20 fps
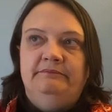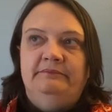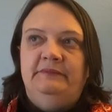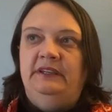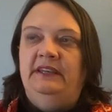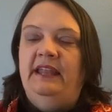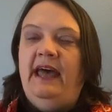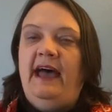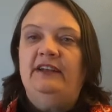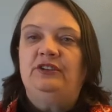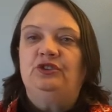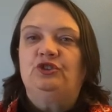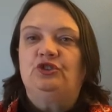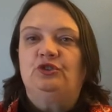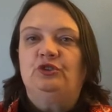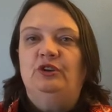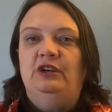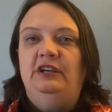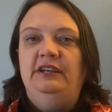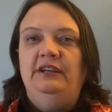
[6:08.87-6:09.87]

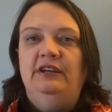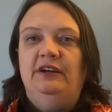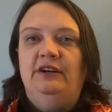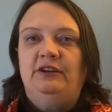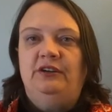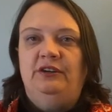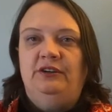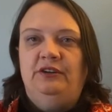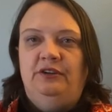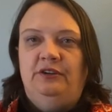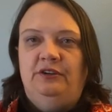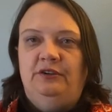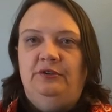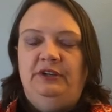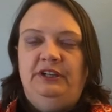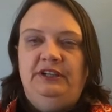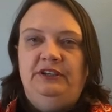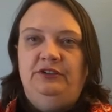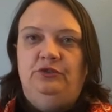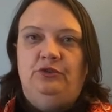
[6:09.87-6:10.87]
naturally occurring